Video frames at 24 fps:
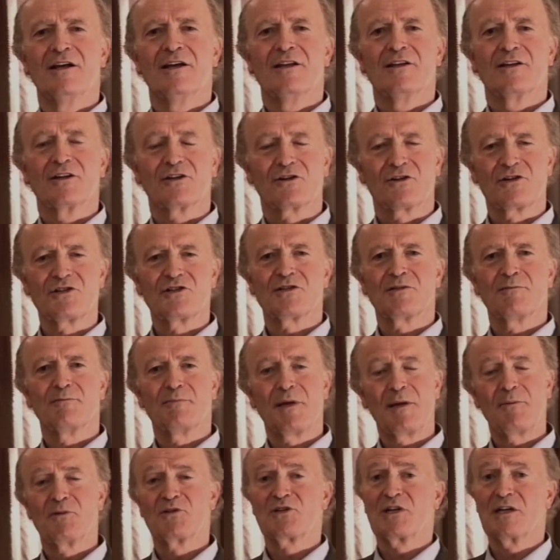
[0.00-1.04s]
The Christian
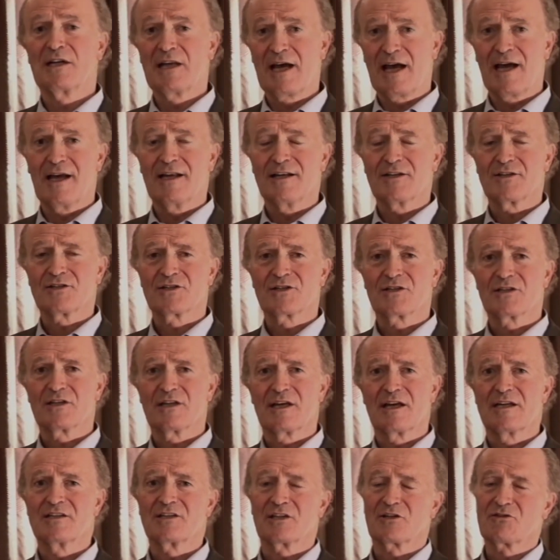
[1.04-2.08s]
People's Alliance
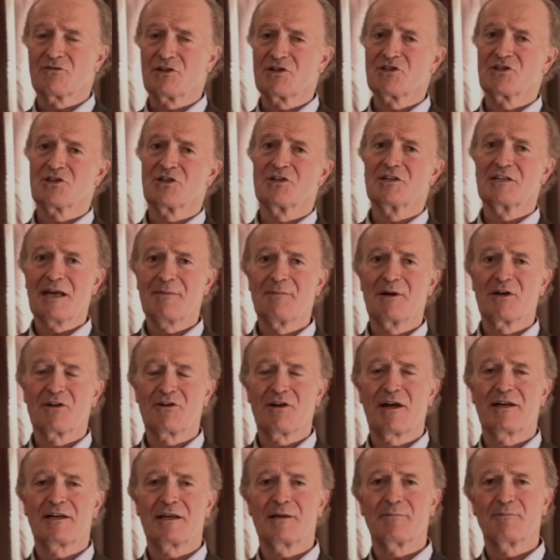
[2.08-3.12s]
is a Christian
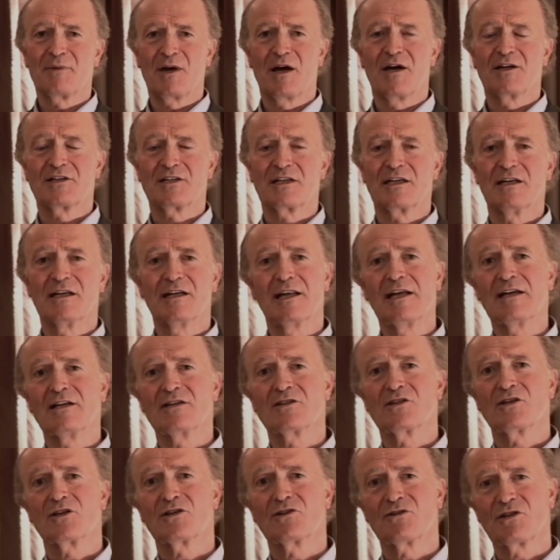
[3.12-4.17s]
democratic party linked
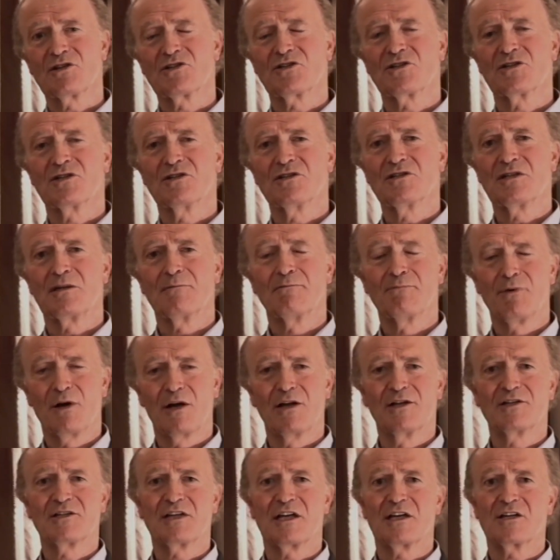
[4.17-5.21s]
to Christians in
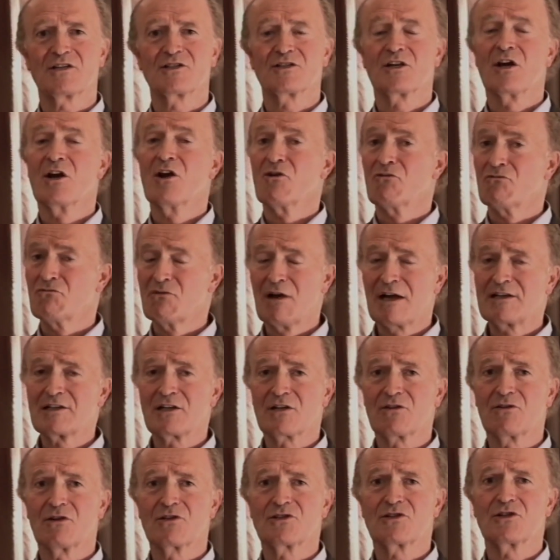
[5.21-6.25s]
politics right
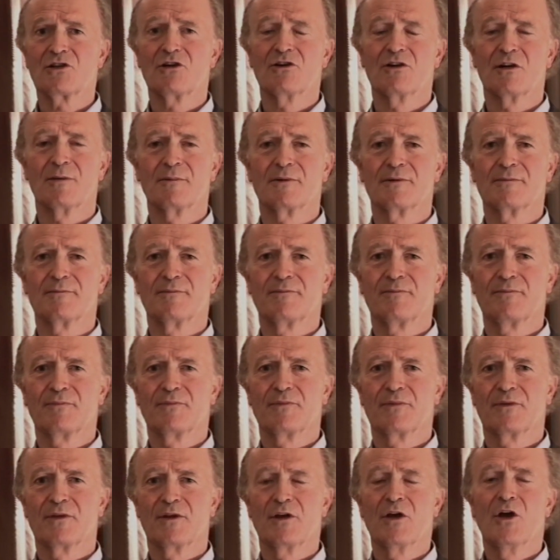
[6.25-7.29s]
across Europe.
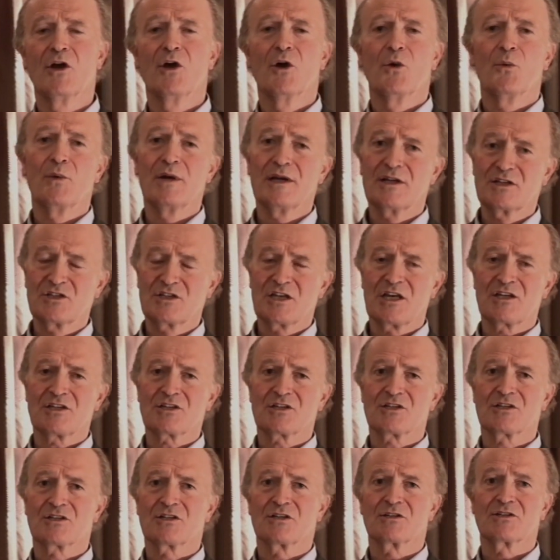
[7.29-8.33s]
We
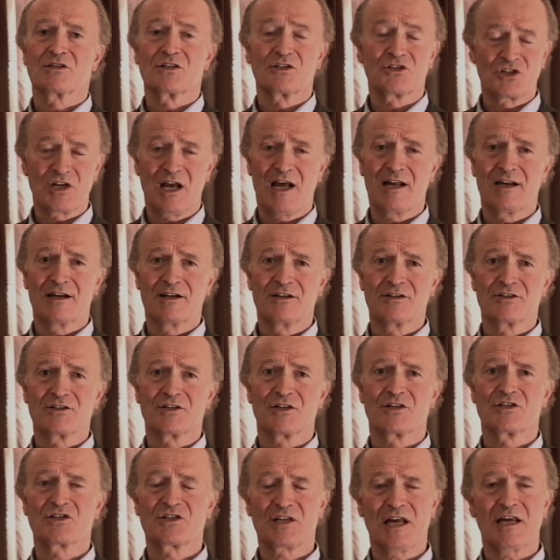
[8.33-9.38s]
exist to challenge the
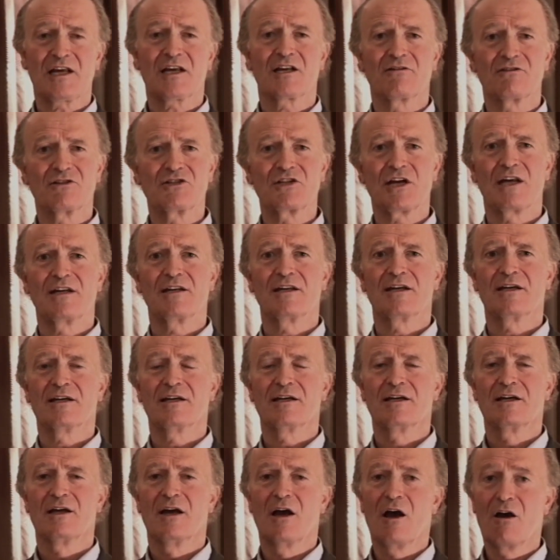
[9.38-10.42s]
secular agenda
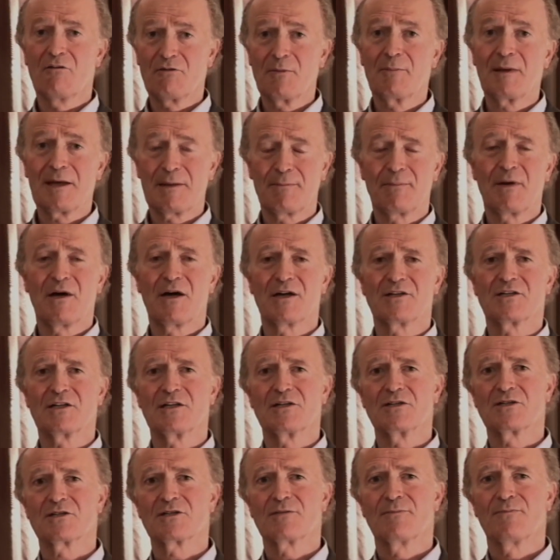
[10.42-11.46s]
of the big
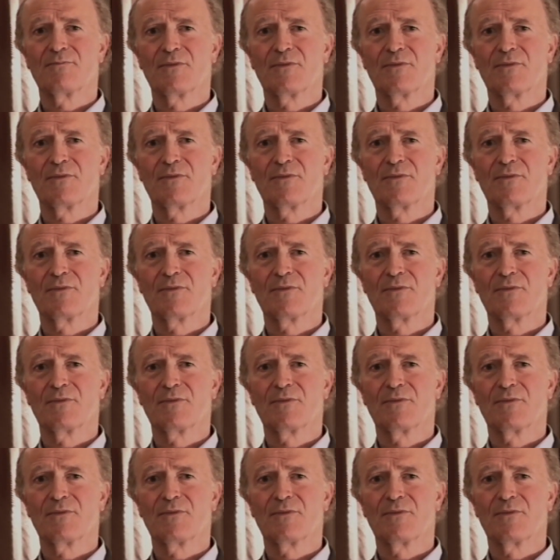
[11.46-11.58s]
parties,